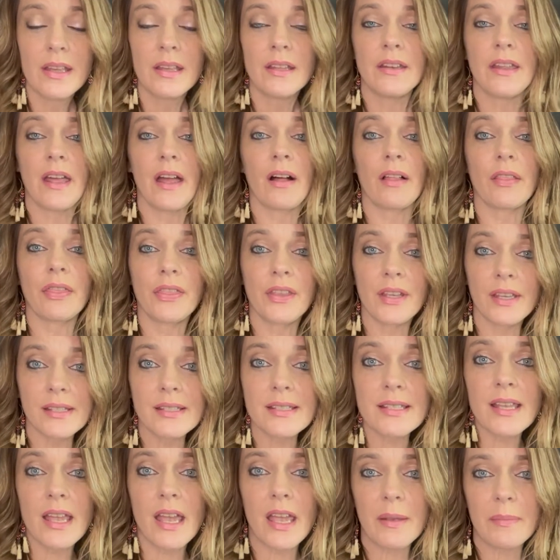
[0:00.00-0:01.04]
Now
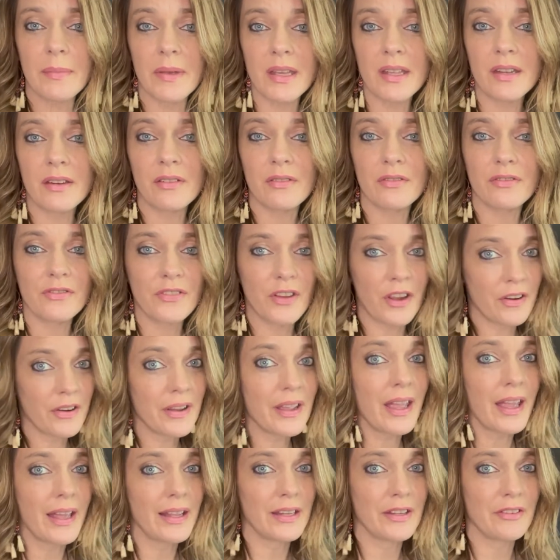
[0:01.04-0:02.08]
this came in very
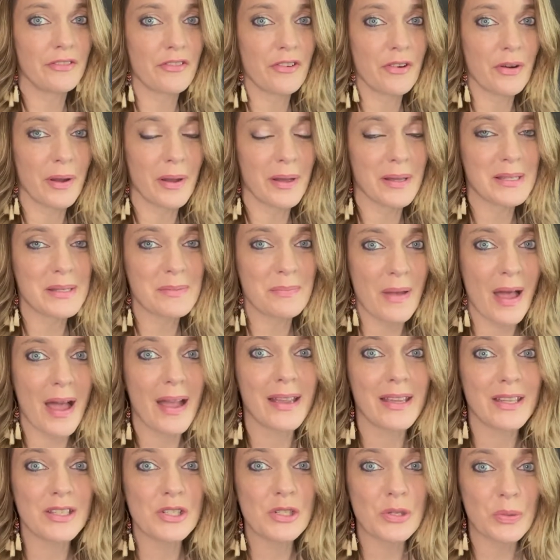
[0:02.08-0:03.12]
handy for us
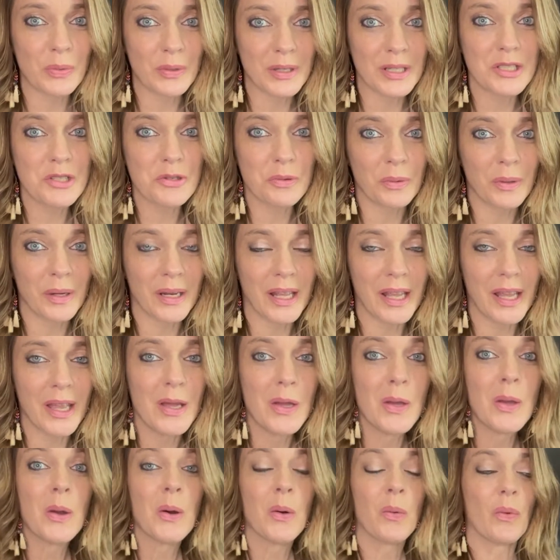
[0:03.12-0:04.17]
back in 2020
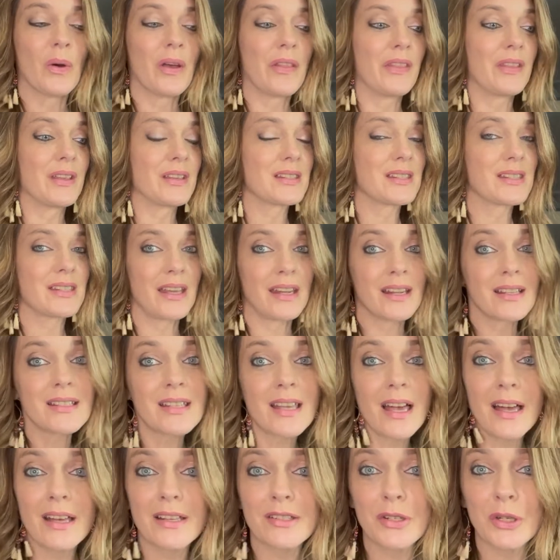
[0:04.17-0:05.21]
when the
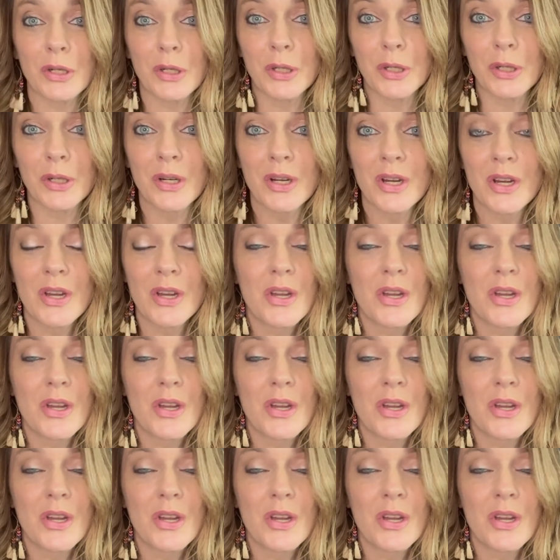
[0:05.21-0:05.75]
sanitizer